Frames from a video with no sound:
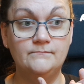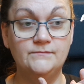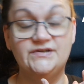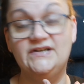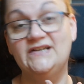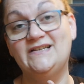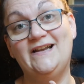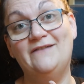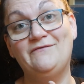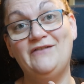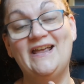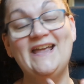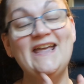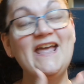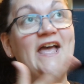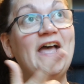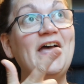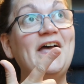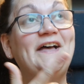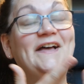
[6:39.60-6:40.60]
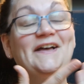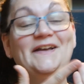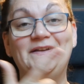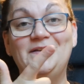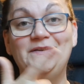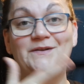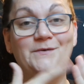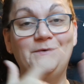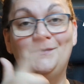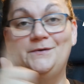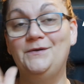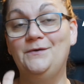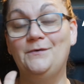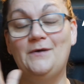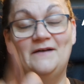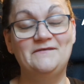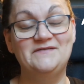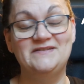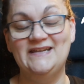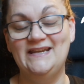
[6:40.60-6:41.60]
she's lovely, you
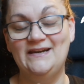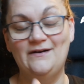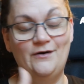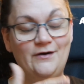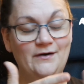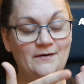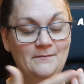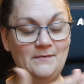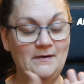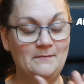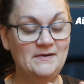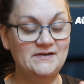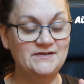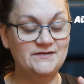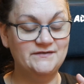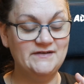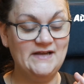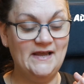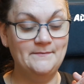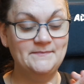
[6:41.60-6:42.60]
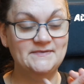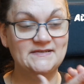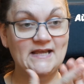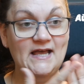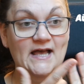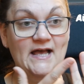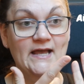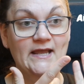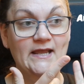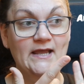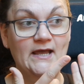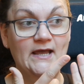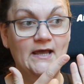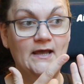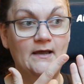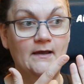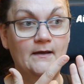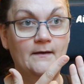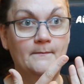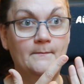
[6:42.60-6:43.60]
have seen her a bunch of times. I
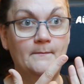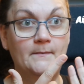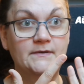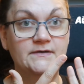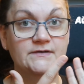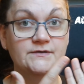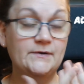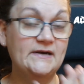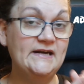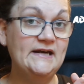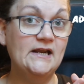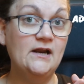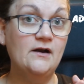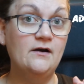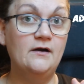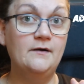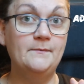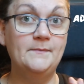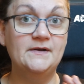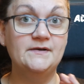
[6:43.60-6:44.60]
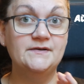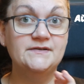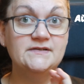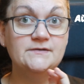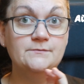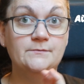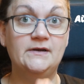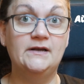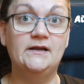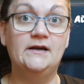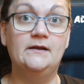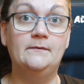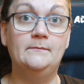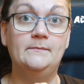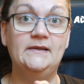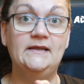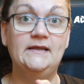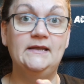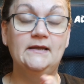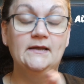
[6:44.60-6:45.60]
am training her because we're gonna
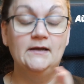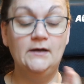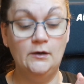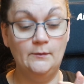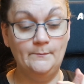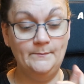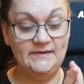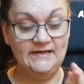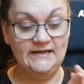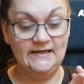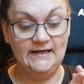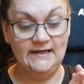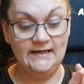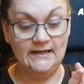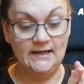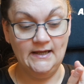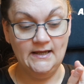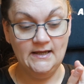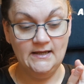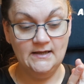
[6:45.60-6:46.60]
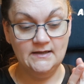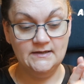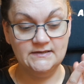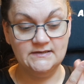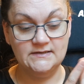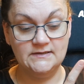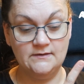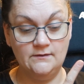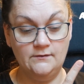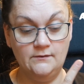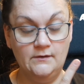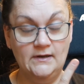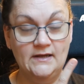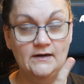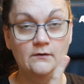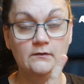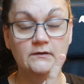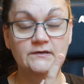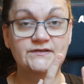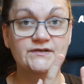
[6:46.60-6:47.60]
be competing, so,
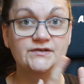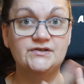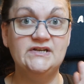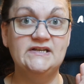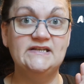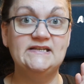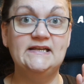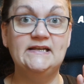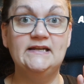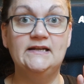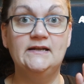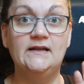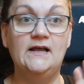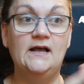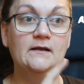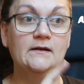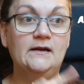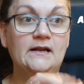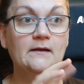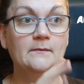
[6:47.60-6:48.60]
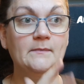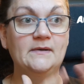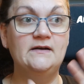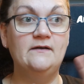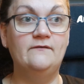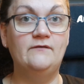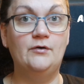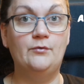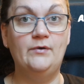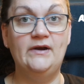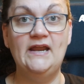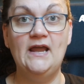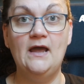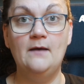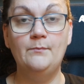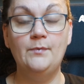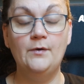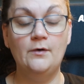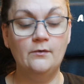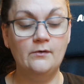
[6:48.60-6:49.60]
and also she's in a little bit of a
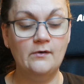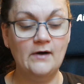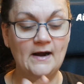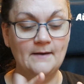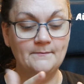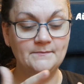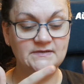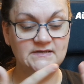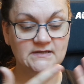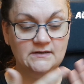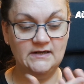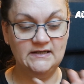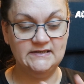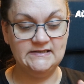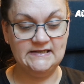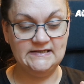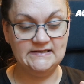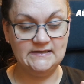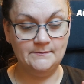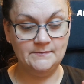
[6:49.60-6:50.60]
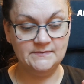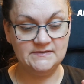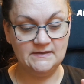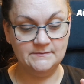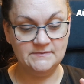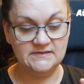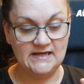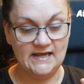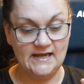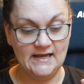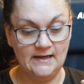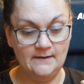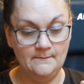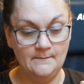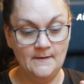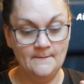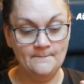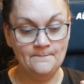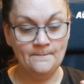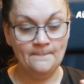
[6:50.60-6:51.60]
rehab program, so that takes up some
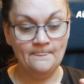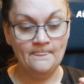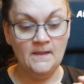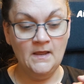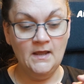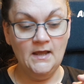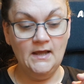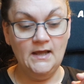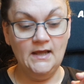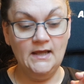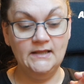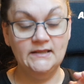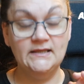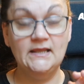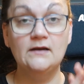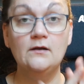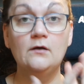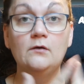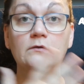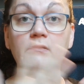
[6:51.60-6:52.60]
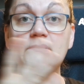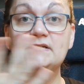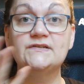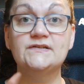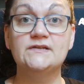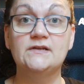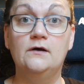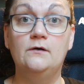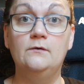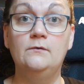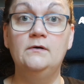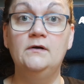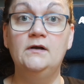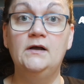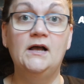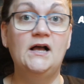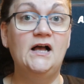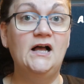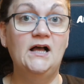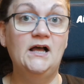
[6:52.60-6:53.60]
time. And then also,
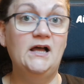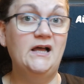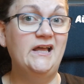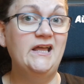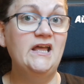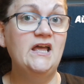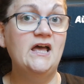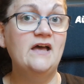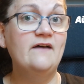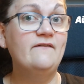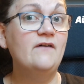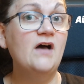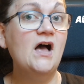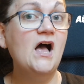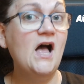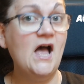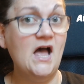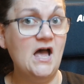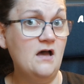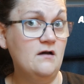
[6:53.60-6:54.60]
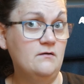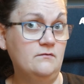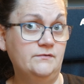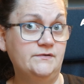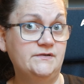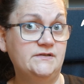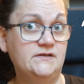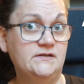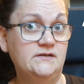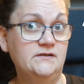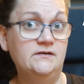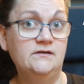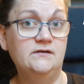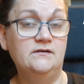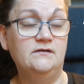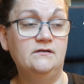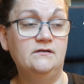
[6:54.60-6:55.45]
I have a house.